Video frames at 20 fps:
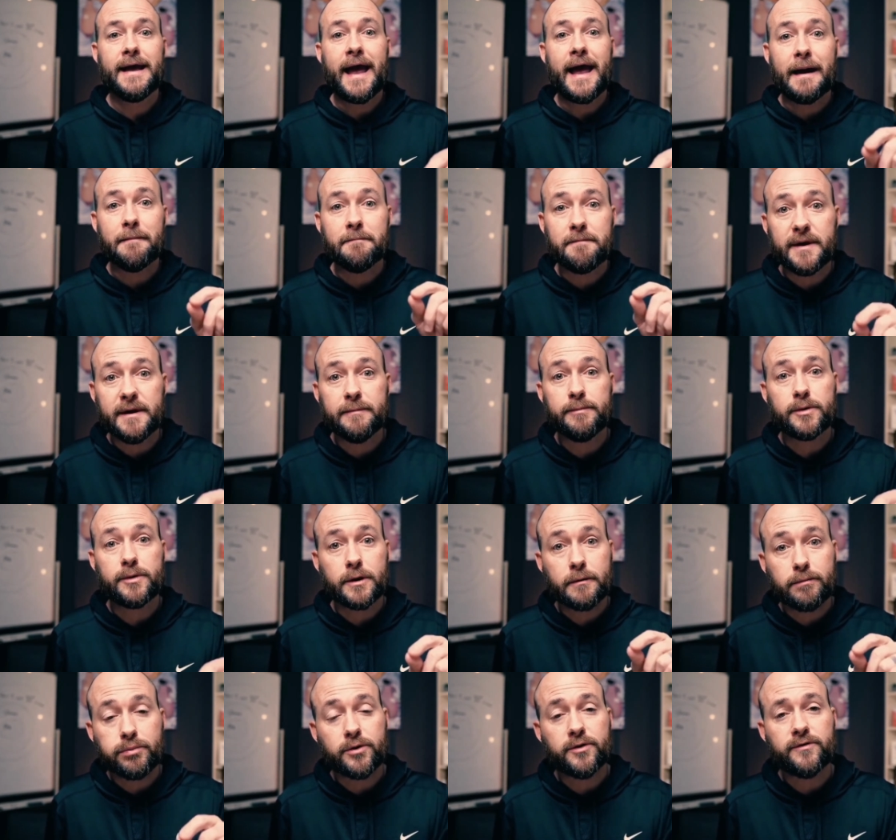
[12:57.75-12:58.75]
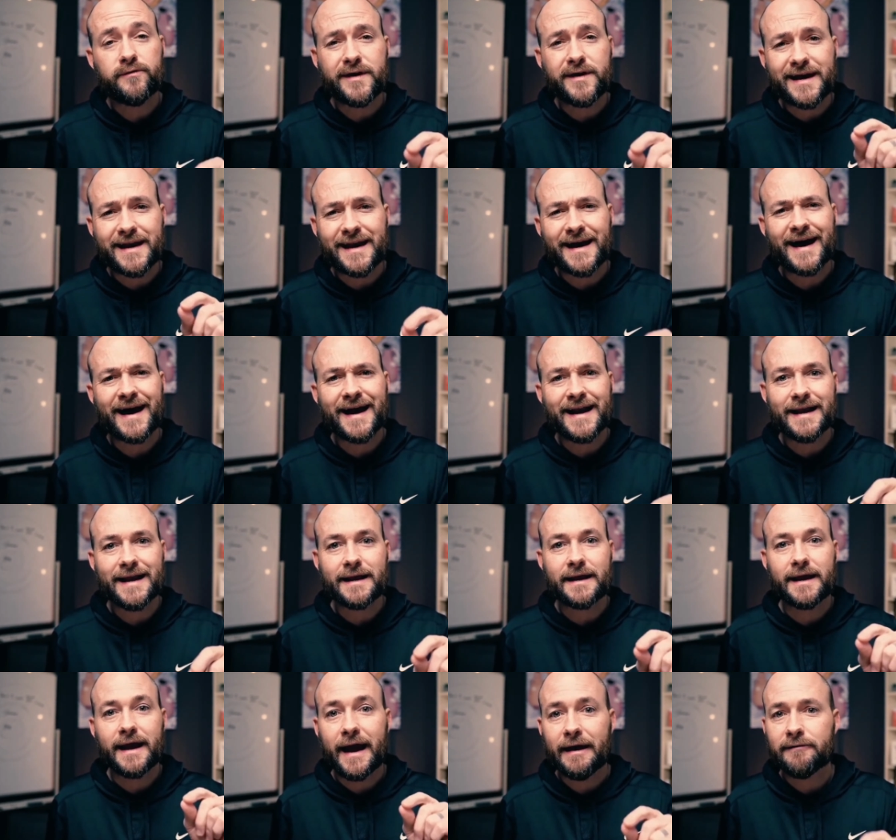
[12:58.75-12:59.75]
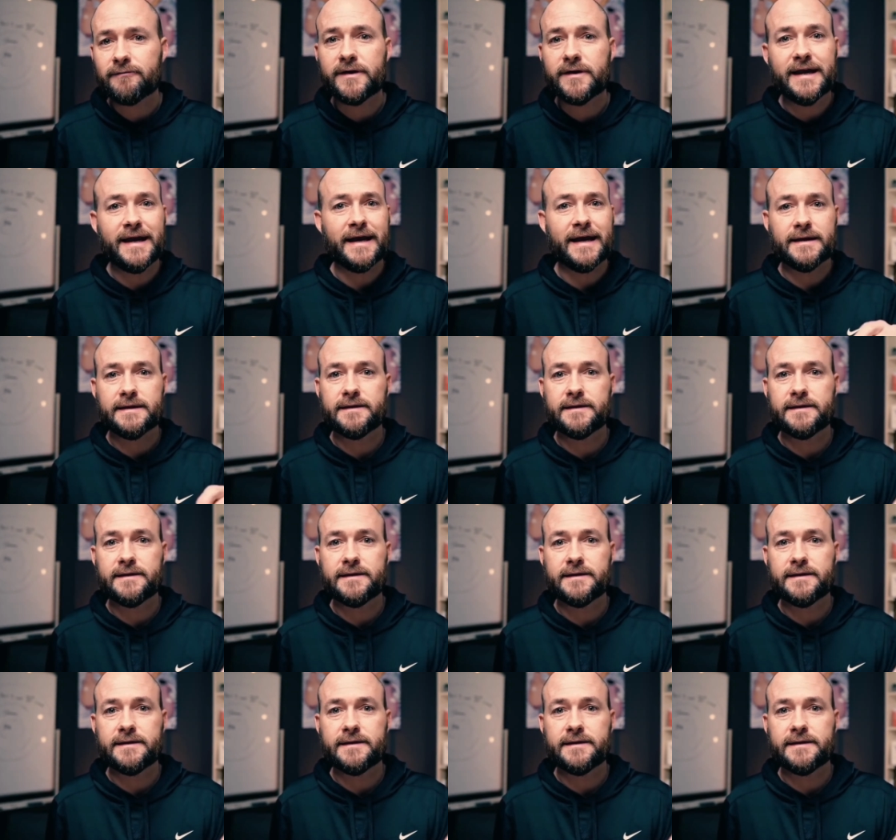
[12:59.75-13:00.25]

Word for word: And people are proving and hiding every day in